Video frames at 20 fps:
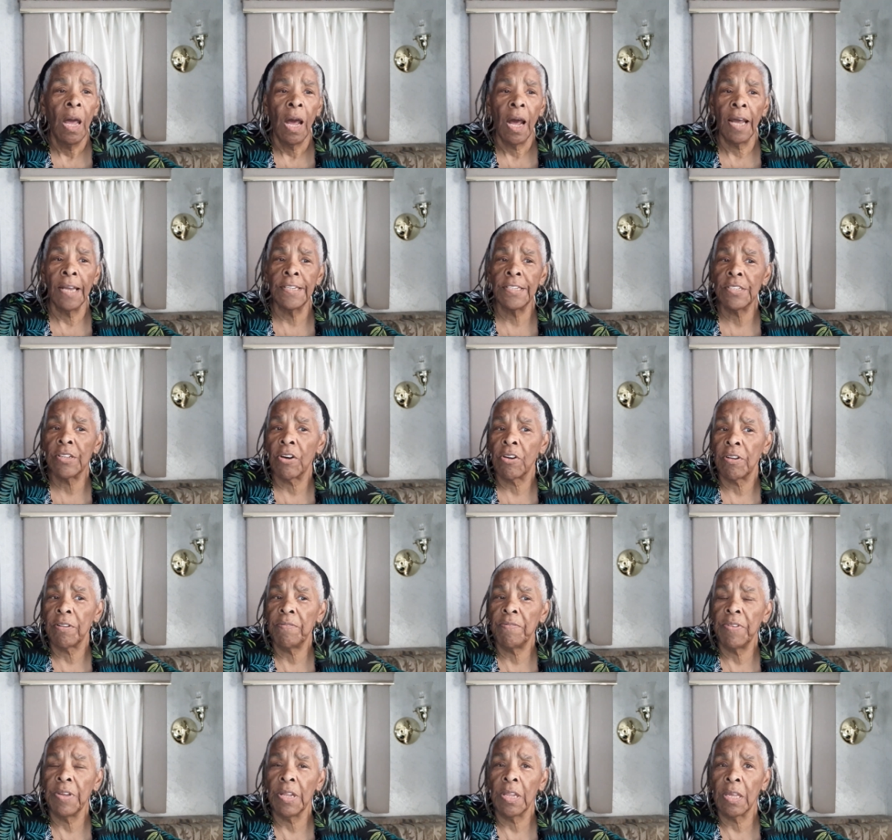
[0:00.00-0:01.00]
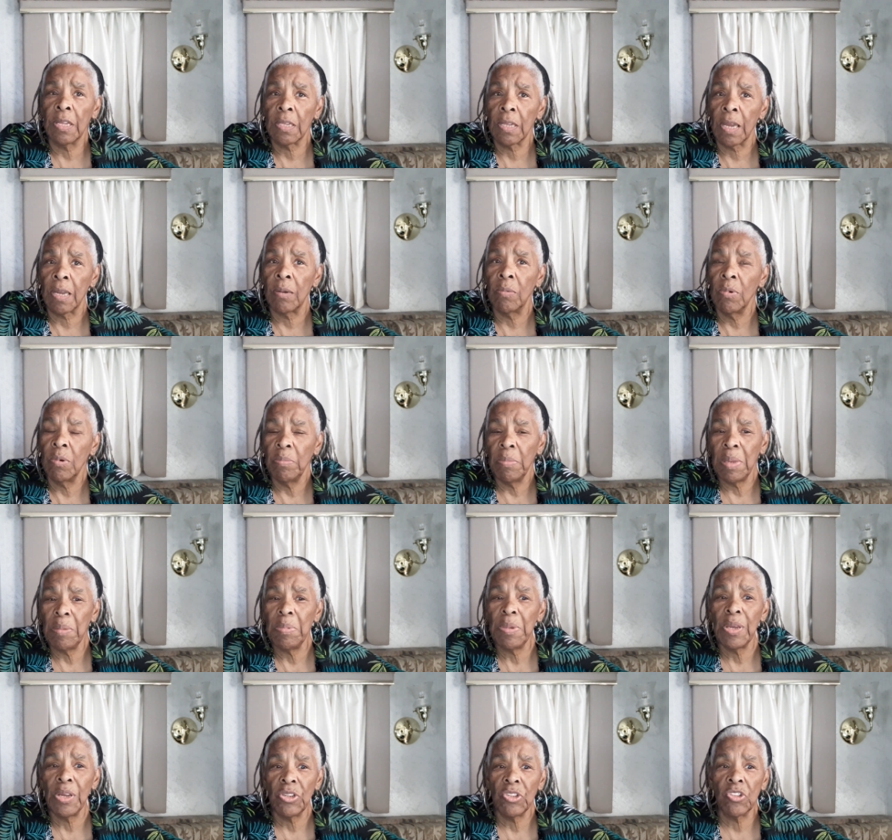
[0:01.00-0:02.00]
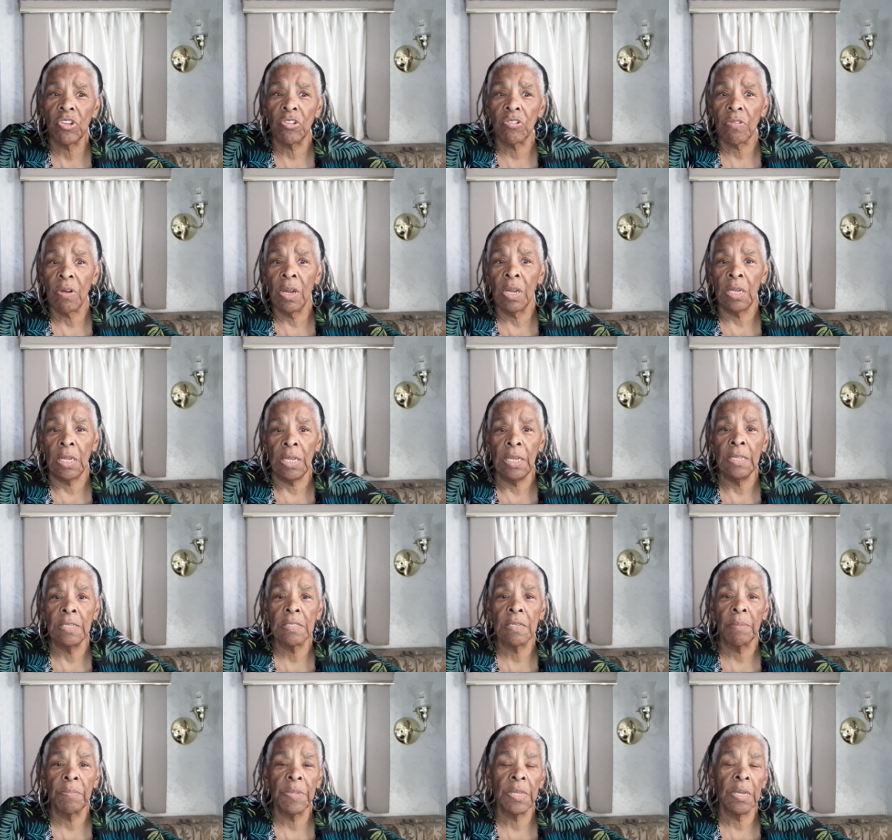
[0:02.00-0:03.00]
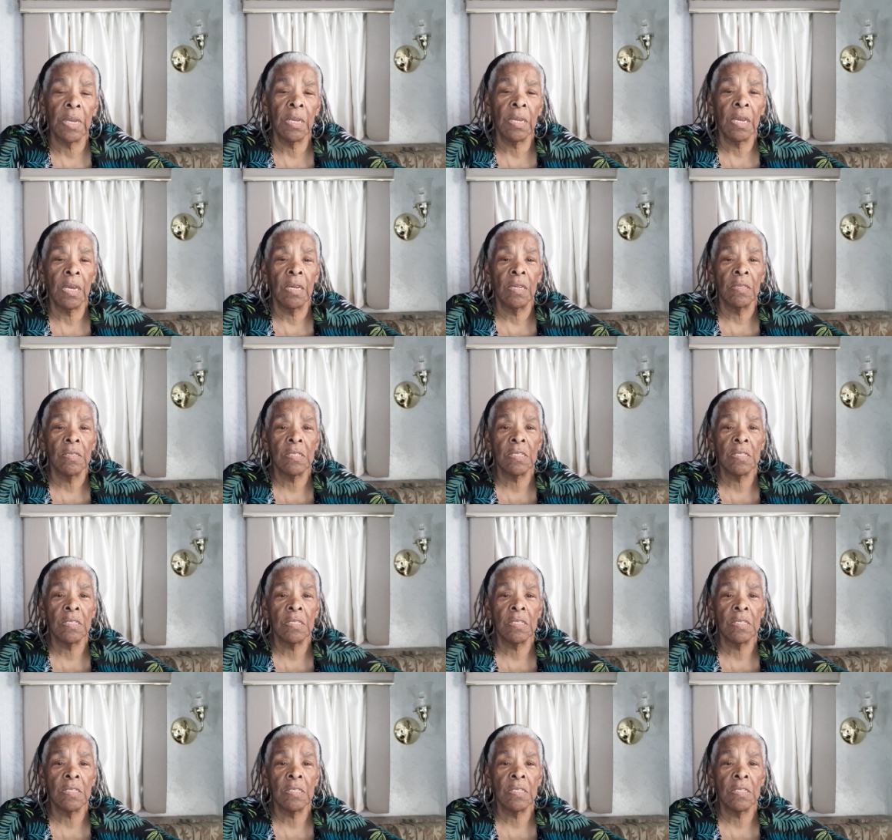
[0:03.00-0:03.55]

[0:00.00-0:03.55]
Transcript: I started feeling like, well, maybe I should try and eat something again.